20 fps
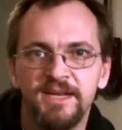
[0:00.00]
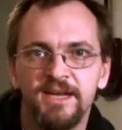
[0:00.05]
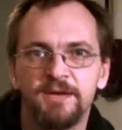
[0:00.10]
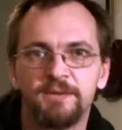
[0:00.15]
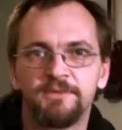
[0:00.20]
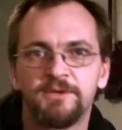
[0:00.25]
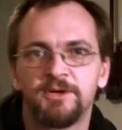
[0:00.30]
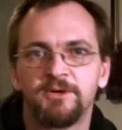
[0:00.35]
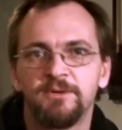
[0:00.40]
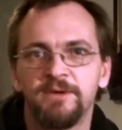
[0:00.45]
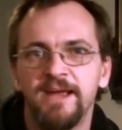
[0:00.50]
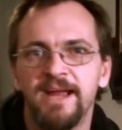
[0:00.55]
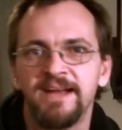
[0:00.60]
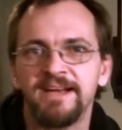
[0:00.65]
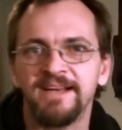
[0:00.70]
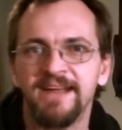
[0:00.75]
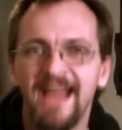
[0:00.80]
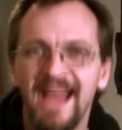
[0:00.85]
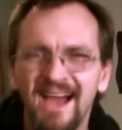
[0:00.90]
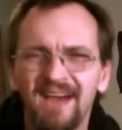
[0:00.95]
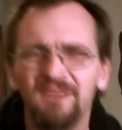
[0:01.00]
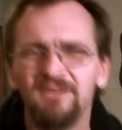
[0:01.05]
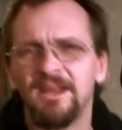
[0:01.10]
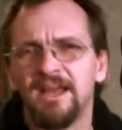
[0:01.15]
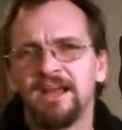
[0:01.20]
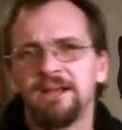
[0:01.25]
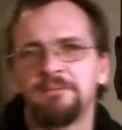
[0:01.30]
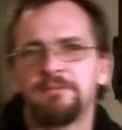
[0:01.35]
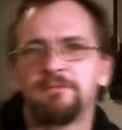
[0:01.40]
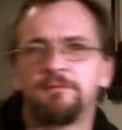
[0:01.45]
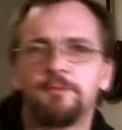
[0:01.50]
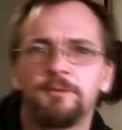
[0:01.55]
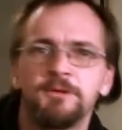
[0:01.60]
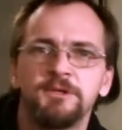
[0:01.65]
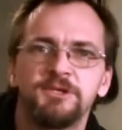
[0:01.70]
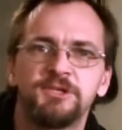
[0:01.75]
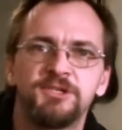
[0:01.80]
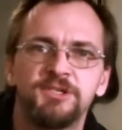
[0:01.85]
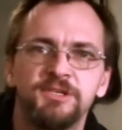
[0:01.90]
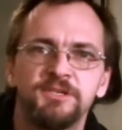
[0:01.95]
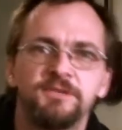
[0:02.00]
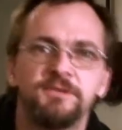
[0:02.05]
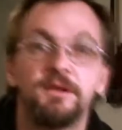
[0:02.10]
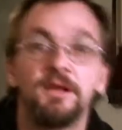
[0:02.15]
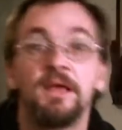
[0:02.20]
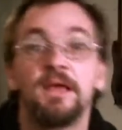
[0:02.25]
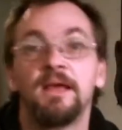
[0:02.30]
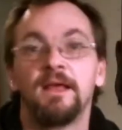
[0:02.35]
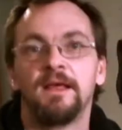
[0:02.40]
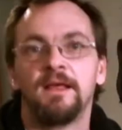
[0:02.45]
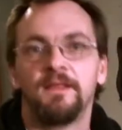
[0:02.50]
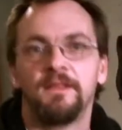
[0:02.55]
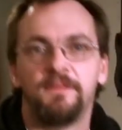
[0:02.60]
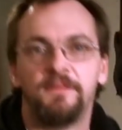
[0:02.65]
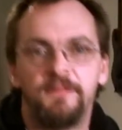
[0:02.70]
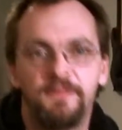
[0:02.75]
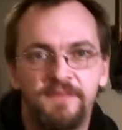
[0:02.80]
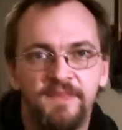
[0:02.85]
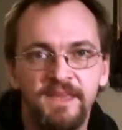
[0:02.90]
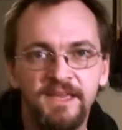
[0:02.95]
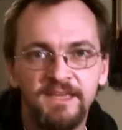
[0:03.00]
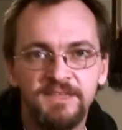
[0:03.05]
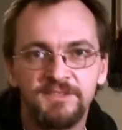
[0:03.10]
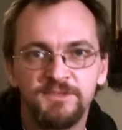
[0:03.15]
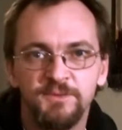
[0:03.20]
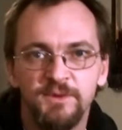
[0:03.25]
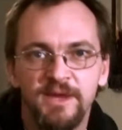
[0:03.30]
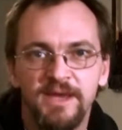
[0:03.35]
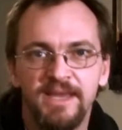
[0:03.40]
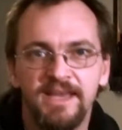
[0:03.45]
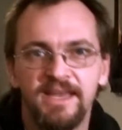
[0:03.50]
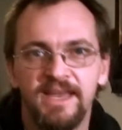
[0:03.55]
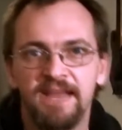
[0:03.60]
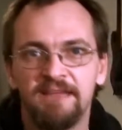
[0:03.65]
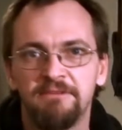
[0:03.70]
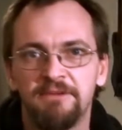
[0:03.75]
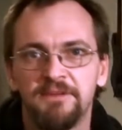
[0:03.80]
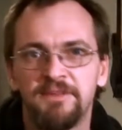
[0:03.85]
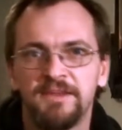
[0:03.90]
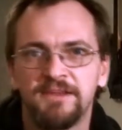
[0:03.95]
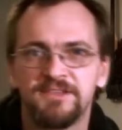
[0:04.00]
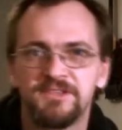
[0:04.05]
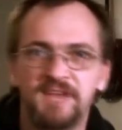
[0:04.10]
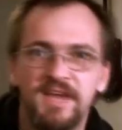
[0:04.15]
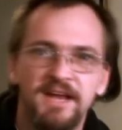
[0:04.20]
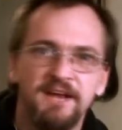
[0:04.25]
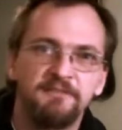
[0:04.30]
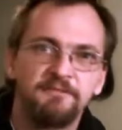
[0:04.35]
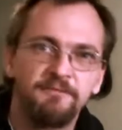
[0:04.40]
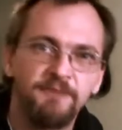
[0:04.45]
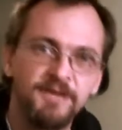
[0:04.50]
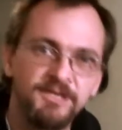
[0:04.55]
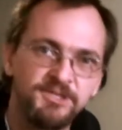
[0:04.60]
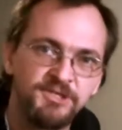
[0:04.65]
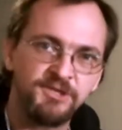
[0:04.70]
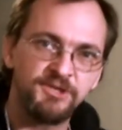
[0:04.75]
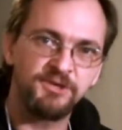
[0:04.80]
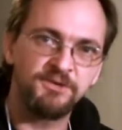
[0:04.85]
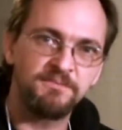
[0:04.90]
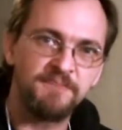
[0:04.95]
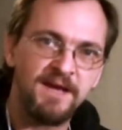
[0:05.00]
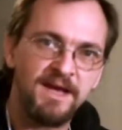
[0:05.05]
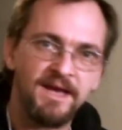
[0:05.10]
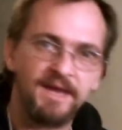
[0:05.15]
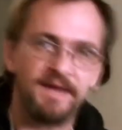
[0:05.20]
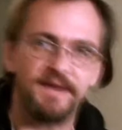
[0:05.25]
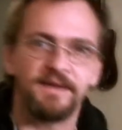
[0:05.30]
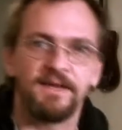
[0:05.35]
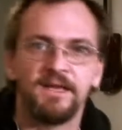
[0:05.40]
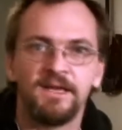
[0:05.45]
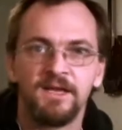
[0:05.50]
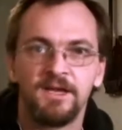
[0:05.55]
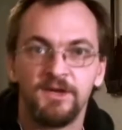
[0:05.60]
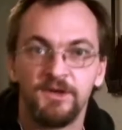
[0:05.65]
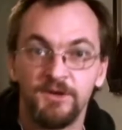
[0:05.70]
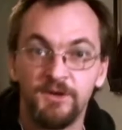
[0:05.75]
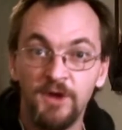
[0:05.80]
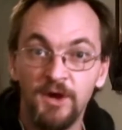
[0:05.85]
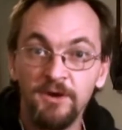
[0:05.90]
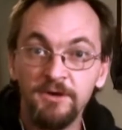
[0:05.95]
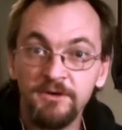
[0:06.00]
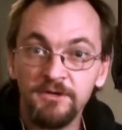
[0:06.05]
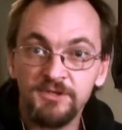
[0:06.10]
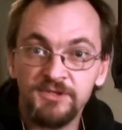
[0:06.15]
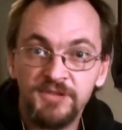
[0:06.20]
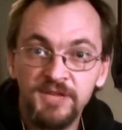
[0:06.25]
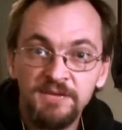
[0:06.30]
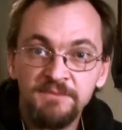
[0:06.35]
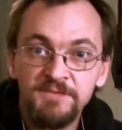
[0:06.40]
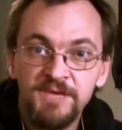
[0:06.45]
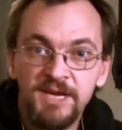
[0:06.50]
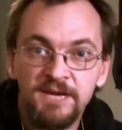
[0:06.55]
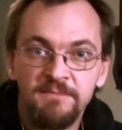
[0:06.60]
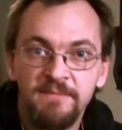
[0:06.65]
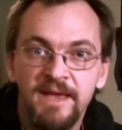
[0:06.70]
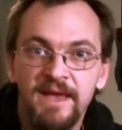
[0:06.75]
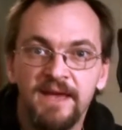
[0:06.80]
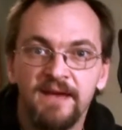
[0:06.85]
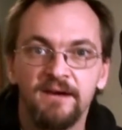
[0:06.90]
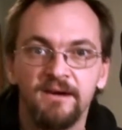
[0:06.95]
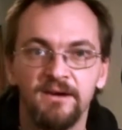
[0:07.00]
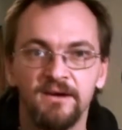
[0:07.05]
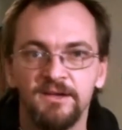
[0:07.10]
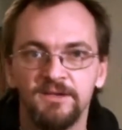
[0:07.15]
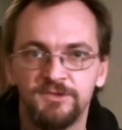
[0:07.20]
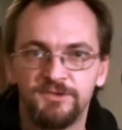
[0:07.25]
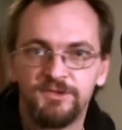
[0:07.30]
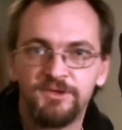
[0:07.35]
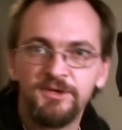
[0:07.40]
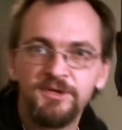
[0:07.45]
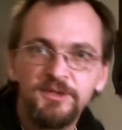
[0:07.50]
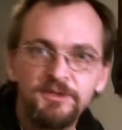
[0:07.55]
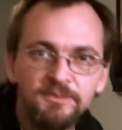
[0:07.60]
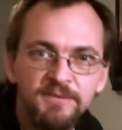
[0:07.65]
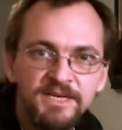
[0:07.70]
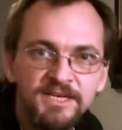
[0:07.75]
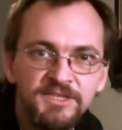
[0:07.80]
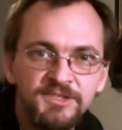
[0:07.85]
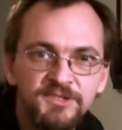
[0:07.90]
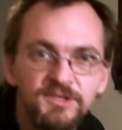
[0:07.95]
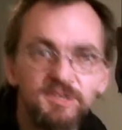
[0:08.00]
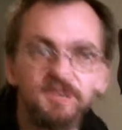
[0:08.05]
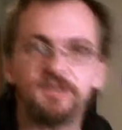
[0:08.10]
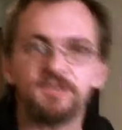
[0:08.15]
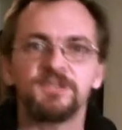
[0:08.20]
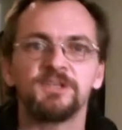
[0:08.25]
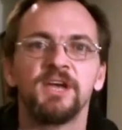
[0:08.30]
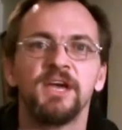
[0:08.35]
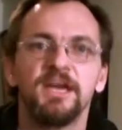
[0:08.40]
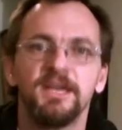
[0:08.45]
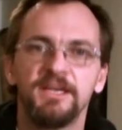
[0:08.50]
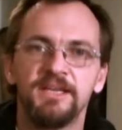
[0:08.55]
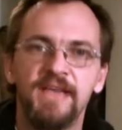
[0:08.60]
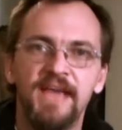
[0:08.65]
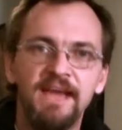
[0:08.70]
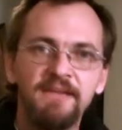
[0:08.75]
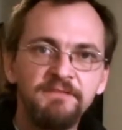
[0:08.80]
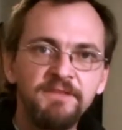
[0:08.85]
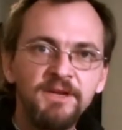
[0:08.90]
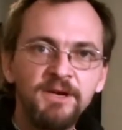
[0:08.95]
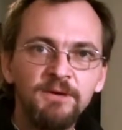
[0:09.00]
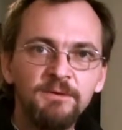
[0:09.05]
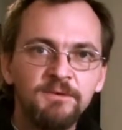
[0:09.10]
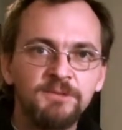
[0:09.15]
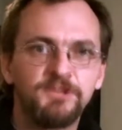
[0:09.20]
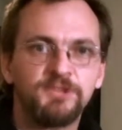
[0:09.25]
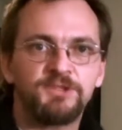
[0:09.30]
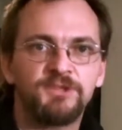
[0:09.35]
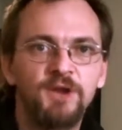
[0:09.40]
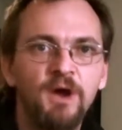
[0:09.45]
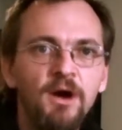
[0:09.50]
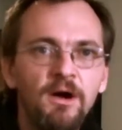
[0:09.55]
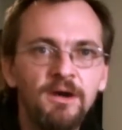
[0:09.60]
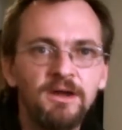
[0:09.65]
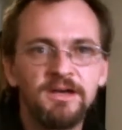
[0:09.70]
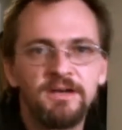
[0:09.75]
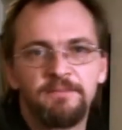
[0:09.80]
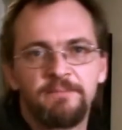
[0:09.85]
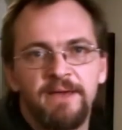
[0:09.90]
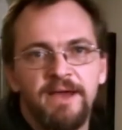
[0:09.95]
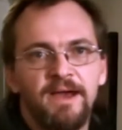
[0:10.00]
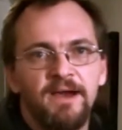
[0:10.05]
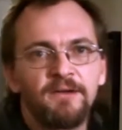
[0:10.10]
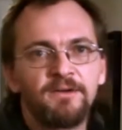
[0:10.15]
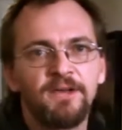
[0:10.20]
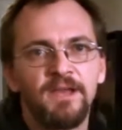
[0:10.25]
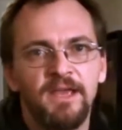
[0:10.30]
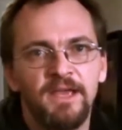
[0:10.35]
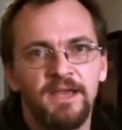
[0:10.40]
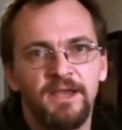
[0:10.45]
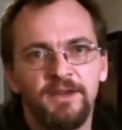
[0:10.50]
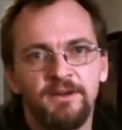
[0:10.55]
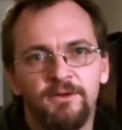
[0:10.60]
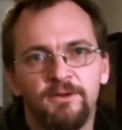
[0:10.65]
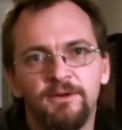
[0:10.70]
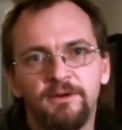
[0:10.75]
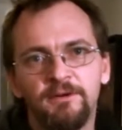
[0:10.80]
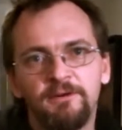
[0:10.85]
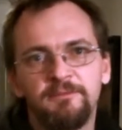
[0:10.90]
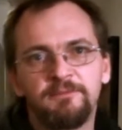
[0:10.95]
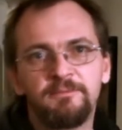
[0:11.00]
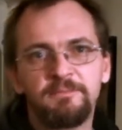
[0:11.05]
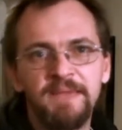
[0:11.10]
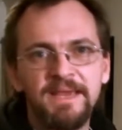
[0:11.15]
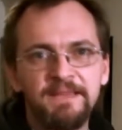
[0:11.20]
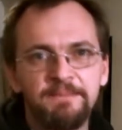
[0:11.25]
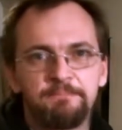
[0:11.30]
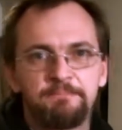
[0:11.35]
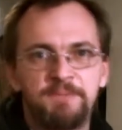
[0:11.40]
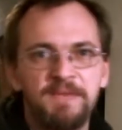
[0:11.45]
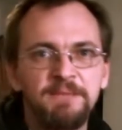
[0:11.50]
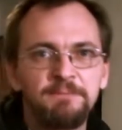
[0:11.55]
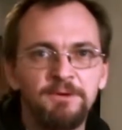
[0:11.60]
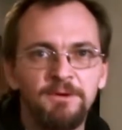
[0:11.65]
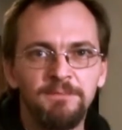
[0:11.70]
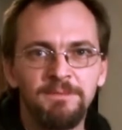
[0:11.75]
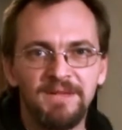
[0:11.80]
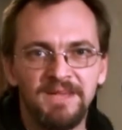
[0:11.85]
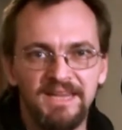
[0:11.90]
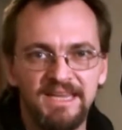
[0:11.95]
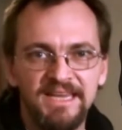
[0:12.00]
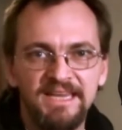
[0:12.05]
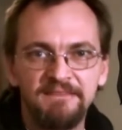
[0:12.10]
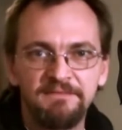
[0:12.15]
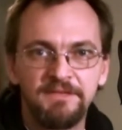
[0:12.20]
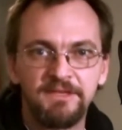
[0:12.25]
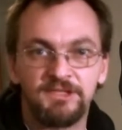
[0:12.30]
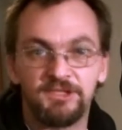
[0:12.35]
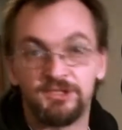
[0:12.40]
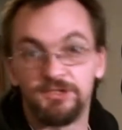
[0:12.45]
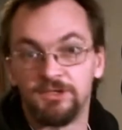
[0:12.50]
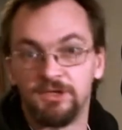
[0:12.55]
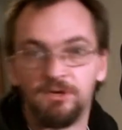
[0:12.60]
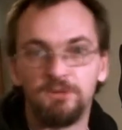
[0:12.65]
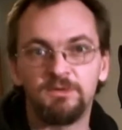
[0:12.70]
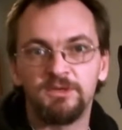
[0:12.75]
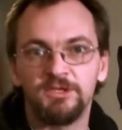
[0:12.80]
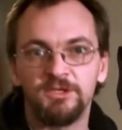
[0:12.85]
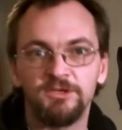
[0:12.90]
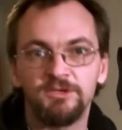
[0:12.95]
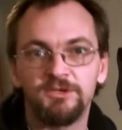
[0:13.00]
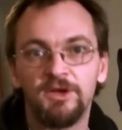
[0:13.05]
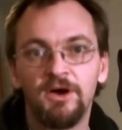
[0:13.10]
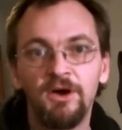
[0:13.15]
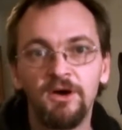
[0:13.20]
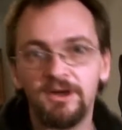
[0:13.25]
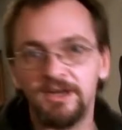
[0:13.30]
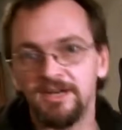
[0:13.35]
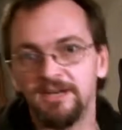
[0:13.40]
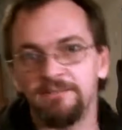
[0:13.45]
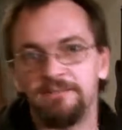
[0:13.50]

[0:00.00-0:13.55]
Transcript: help to create an outline before you shoot. This way, everything's kind of fresh in your mind. Know your subject matter. Do the research. You have to know what you're talking about in order to make people believe that you know what you're talking